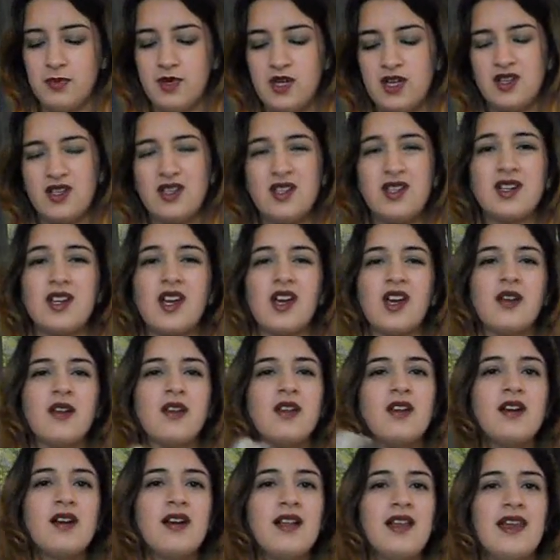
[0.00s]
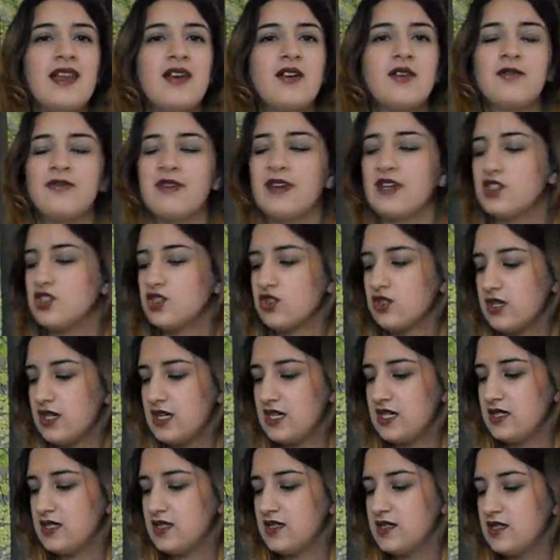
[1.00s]
but you know, little
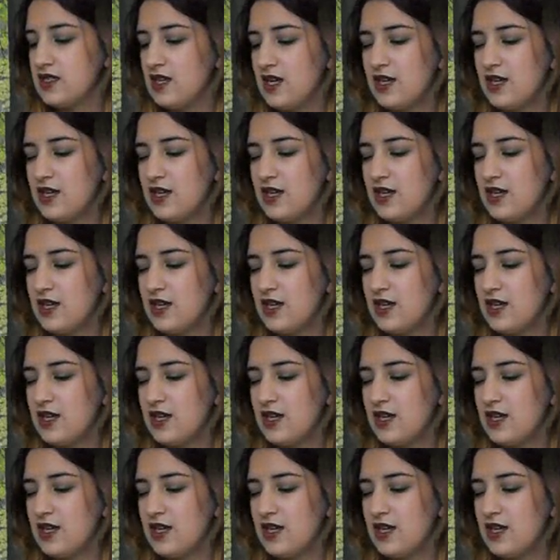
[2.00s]
victories.